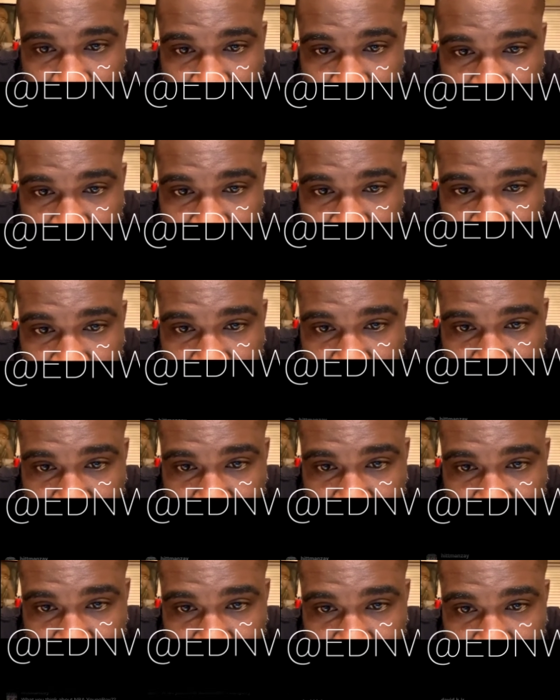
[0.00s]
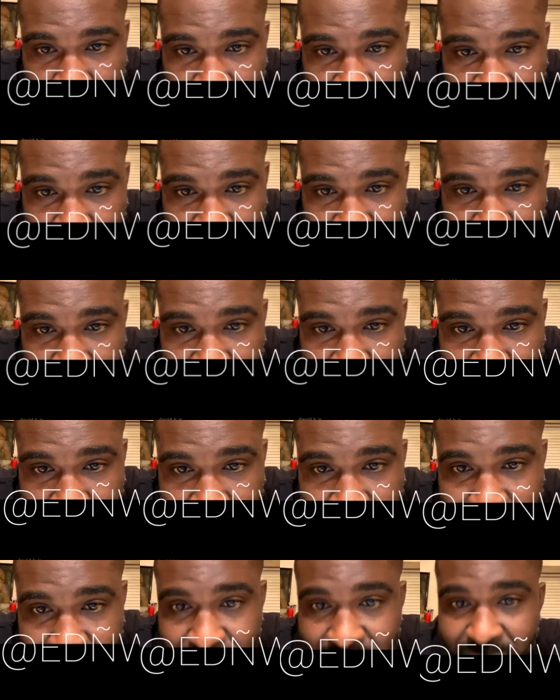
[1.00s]
Lost on Black Lives Matter.
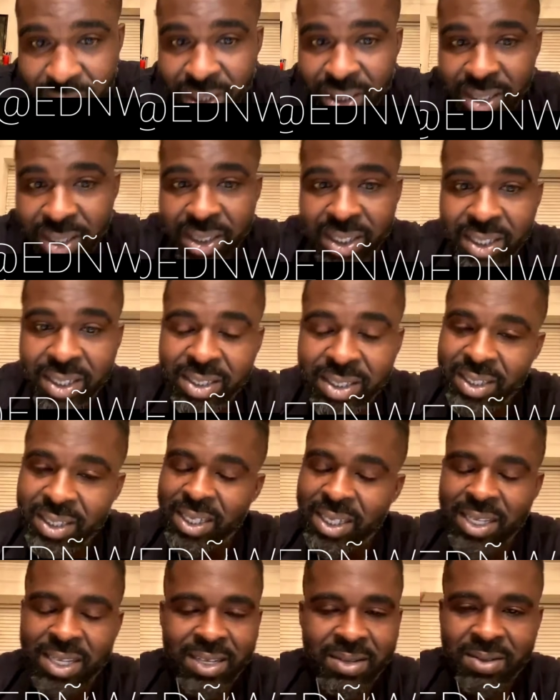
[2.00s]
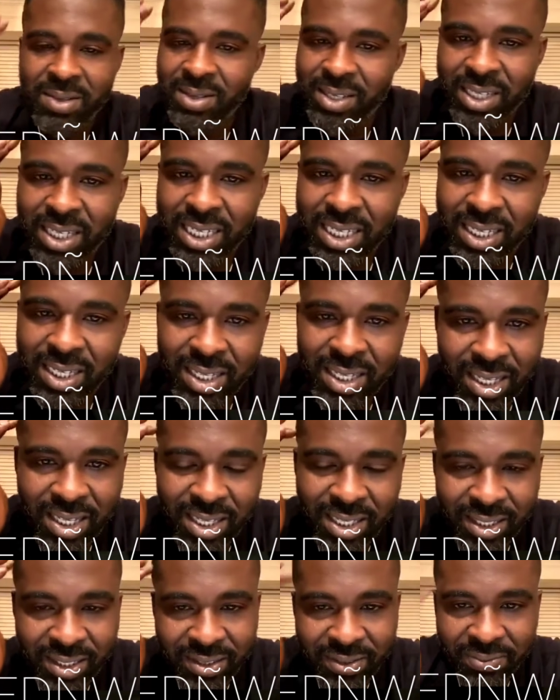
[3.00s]
That's cool, man. Maybe later in life when you
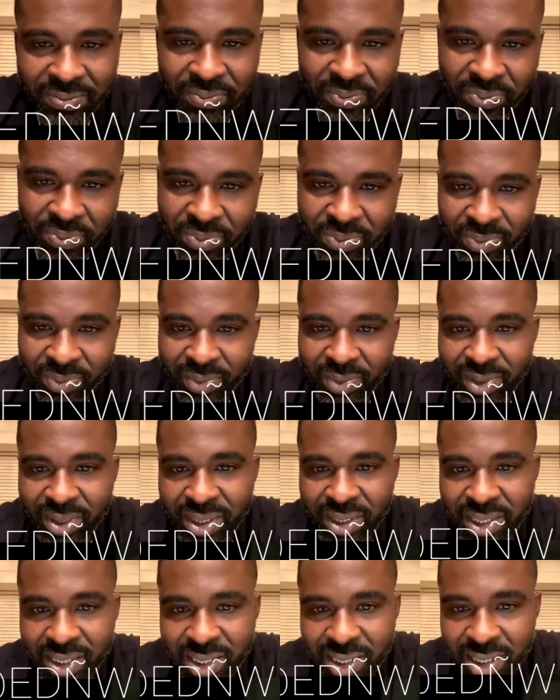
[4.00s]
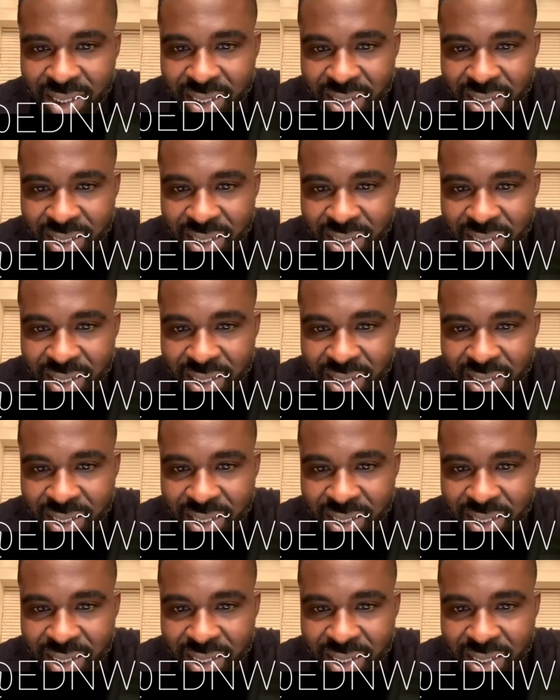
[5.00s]
mature, you'll get it in time.